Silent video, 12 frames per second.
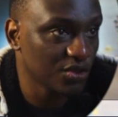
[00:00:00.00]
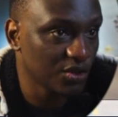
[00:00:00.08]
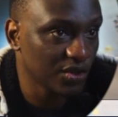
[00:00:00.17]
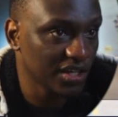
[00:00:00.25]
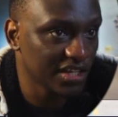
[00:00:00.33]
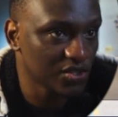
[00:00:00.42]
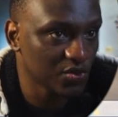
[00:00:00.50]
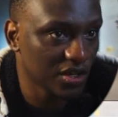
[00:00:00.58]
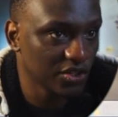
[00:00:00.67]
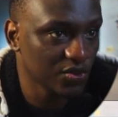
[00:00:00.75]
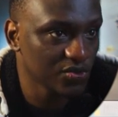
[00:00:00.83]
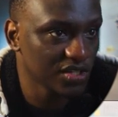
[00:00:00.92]
you know the radius
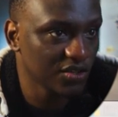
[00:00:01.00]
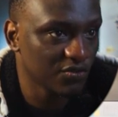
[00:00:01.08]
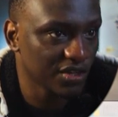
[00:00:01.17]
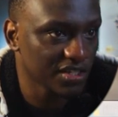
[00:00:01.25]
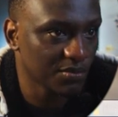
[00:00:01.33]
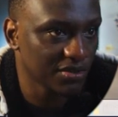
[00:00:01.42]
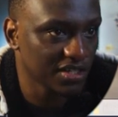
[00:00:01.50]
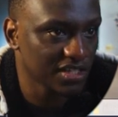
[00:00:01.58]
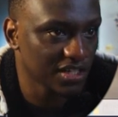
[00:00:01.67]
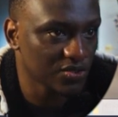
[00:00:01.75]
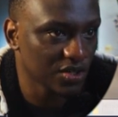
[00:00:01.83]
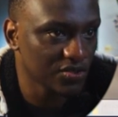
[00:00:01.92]
we're using. For example, in
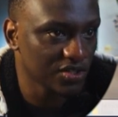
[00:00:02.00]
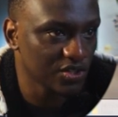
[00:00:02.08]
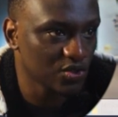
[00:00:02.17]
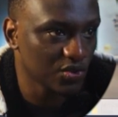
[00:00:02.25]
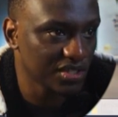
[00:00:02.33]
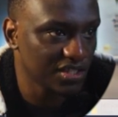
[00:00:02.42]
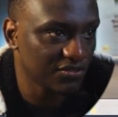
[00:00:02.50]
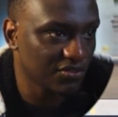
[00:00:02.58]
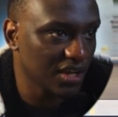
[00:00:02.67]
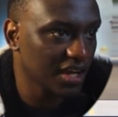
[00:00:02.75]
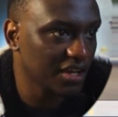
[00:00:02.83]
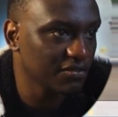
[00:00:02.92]
this case, we're using
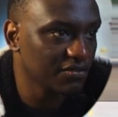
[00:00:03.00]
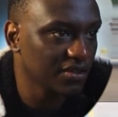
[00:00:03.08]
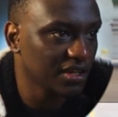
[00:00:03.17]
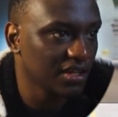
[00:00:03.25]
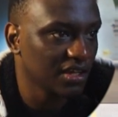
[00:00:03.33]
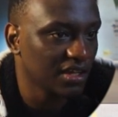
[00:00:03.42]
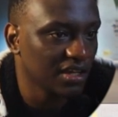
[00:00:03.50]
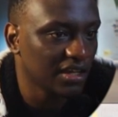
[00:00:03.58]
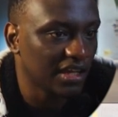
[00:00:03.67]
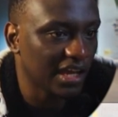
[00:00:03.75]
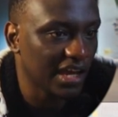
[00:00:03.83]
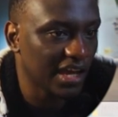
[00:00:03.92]
25.
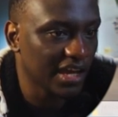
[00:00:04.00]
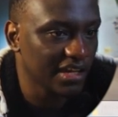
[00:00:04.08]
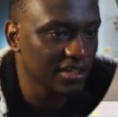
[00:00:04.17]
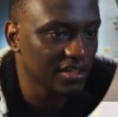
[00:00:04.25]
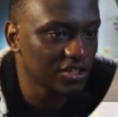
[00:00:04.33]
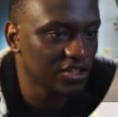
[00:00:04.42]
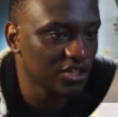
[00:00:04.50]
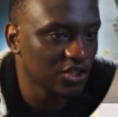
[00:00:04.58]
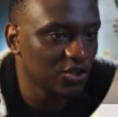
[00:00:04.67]
And